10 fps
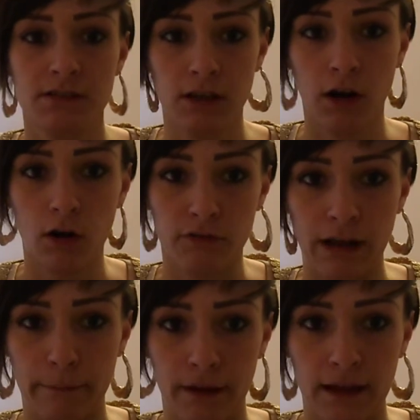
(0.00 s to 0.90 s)
to cloth
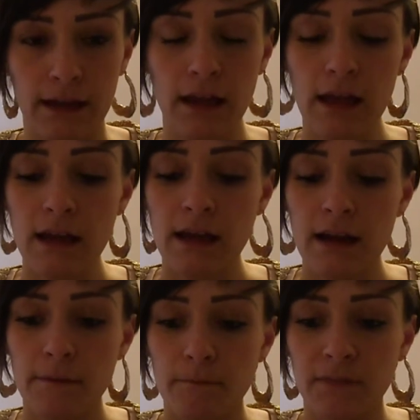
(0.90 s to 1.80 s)
nappy,
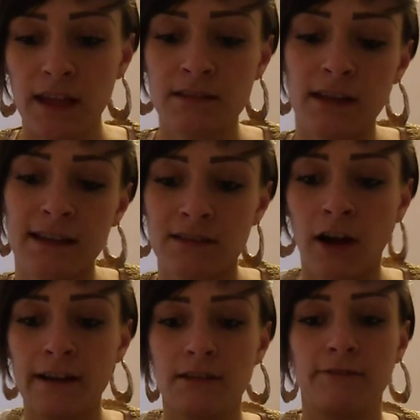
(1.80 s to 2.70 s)
it
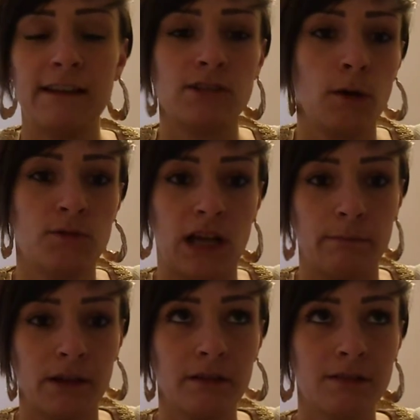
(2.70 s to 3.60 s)
kind of defeats the
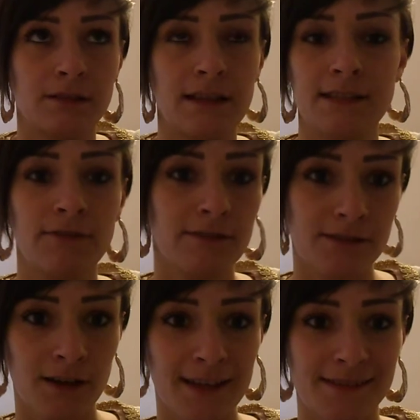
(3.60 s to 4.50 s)
object, because there's
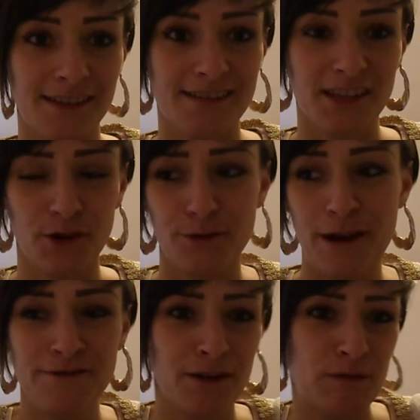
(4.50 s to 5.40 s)
different sizes, so
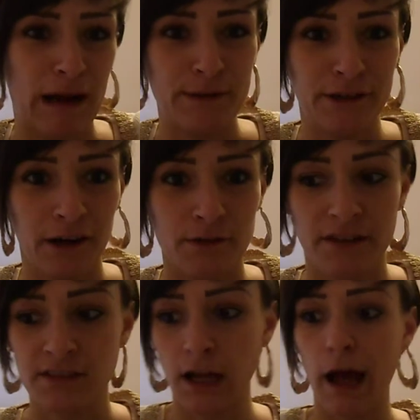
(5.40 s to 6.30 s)
every time your baby grows
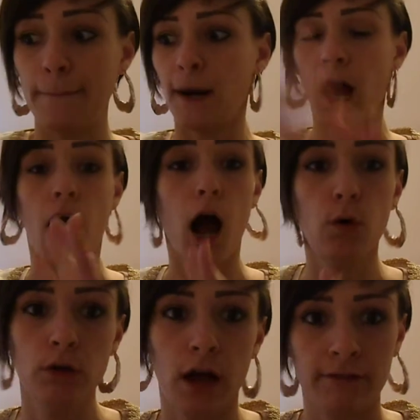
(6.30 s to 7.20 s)
you have to go out and buy a
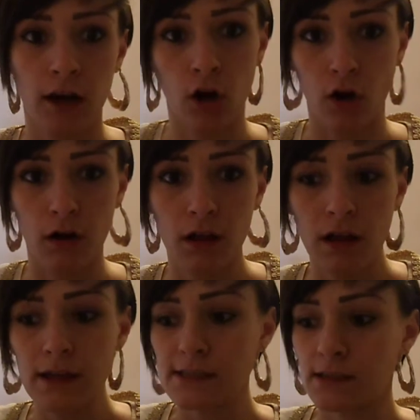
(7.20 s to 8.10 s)
whole nother lot.
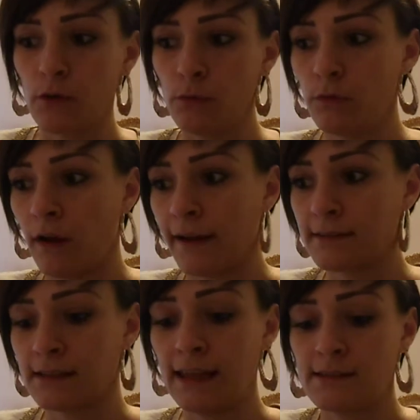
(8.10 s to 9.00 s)
So
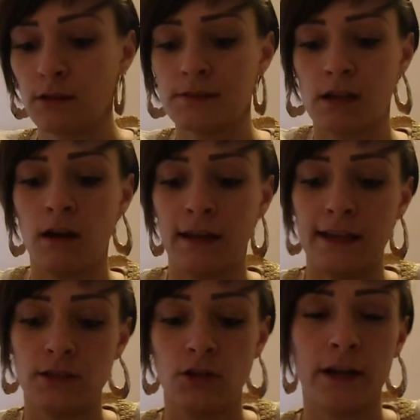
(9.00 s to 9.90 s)
like to get yourself
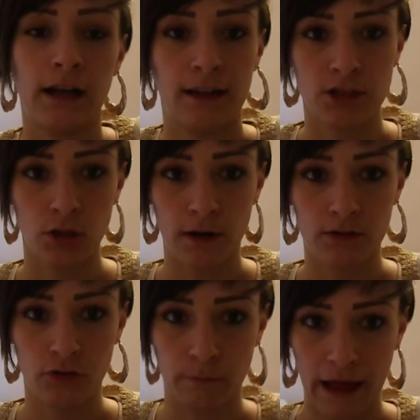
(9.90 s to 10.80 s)
started, you're looking at like
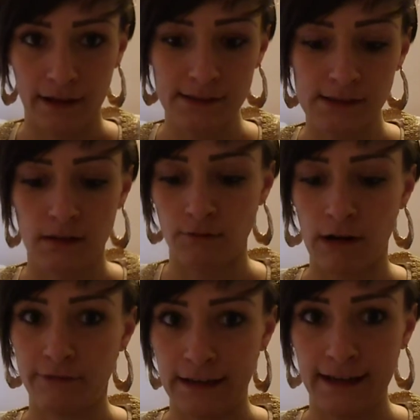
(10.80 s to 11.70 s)
£200
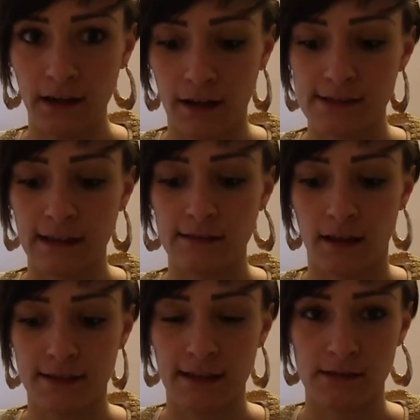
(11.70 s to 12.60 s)
roughly, like to get
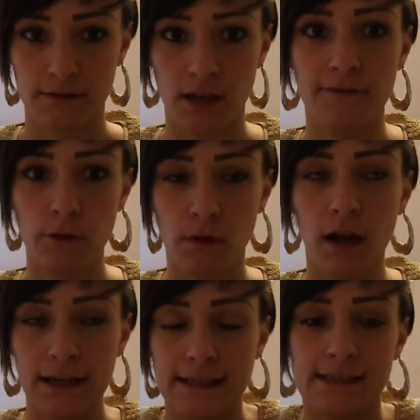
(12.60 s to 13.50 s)
yourself started. If you want
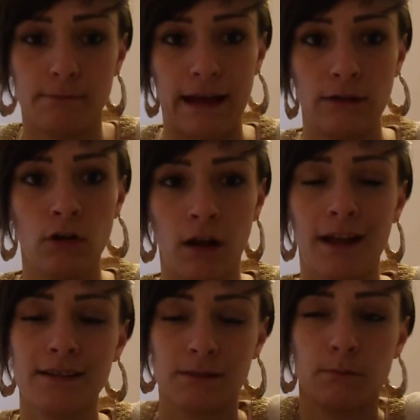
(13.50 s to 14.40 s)
like a decent make, not
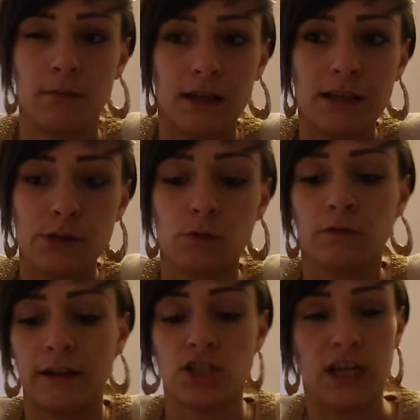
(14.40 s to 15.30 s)
like some
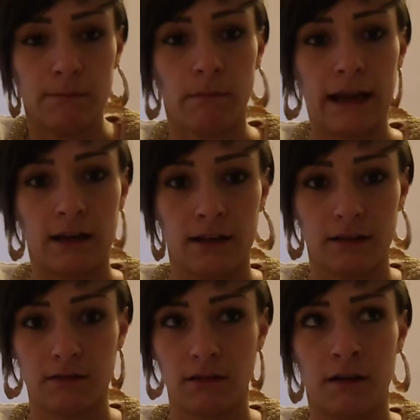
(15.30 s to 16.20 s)
sort of like cheap make,
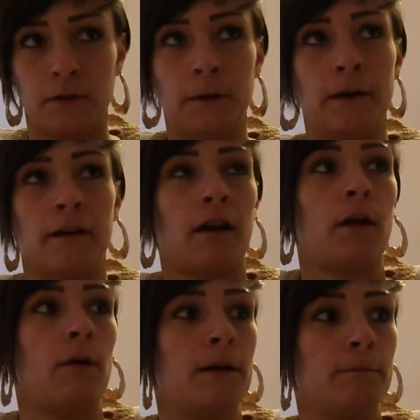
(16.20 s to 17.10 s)
like I don't
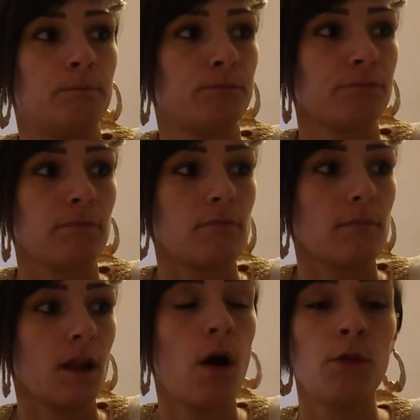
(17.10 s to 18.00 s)
know.
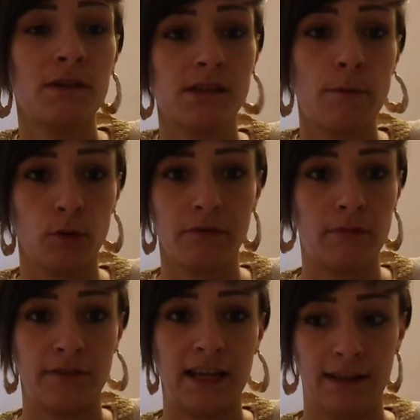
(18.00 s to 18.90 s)
The ones I bought
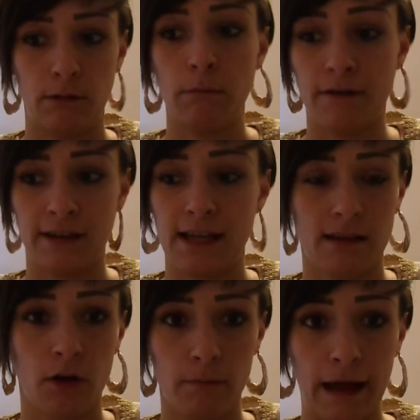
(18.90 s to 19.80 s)
from Mothercare, they were
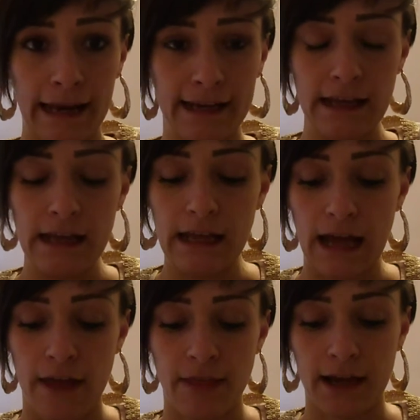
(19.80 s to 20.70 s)
Mothercare's own make,
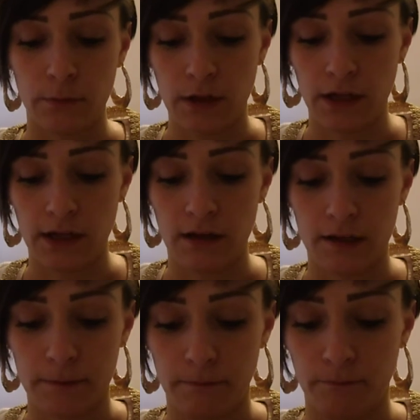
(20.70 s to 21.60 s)
and they
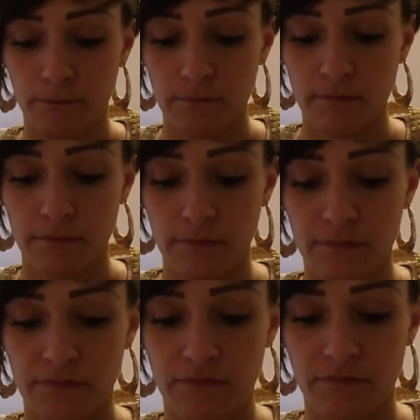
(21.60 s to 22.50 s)
were
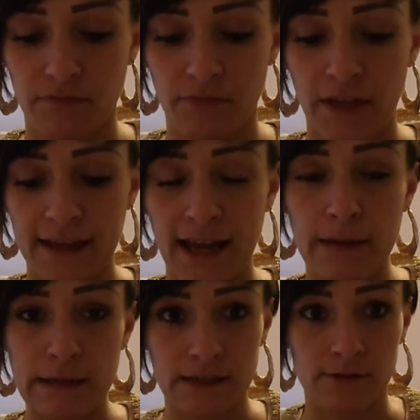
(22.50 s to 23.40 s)
they
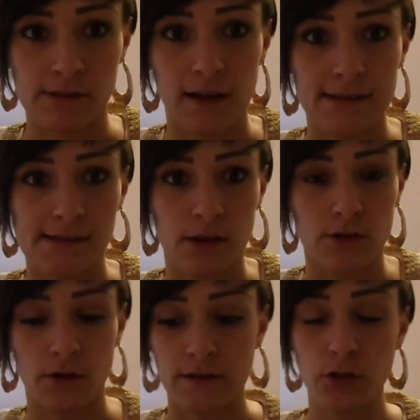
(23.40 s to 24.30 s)
came in different sizes. So
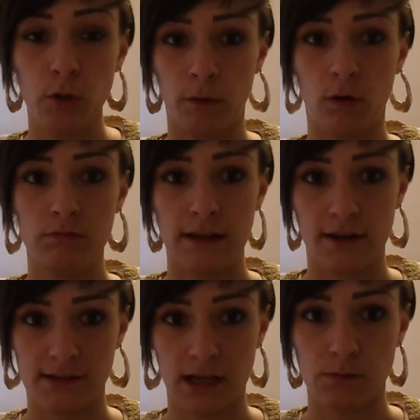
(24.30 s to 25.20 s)
you had newborn,
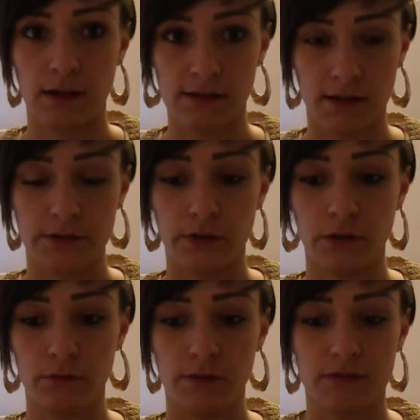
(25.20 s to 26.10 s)
then you had size 1, size
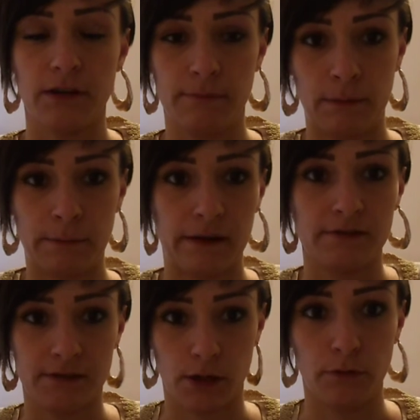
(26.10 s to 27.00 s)
2, size 3, and blah blah blah,
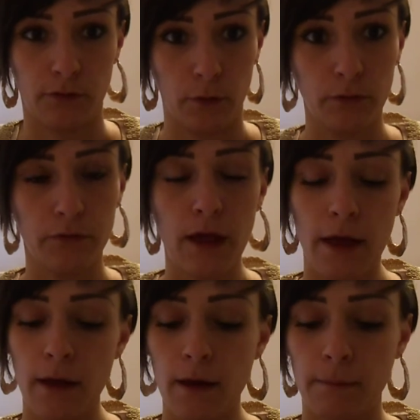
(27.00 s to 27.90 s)
and so forth.
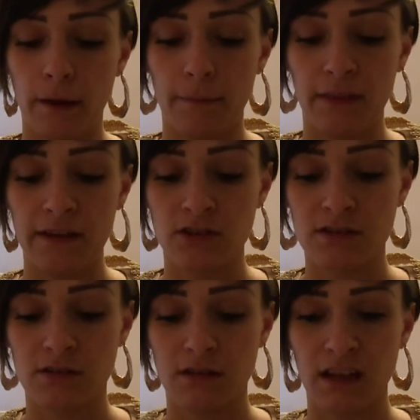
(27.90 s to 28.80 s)
But it's
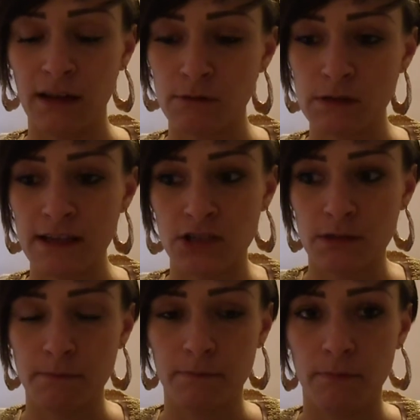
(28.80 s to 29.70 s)

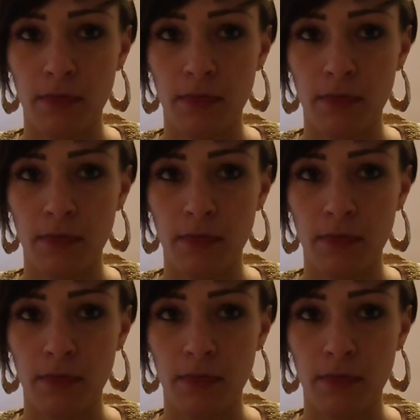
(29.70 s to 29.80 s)
just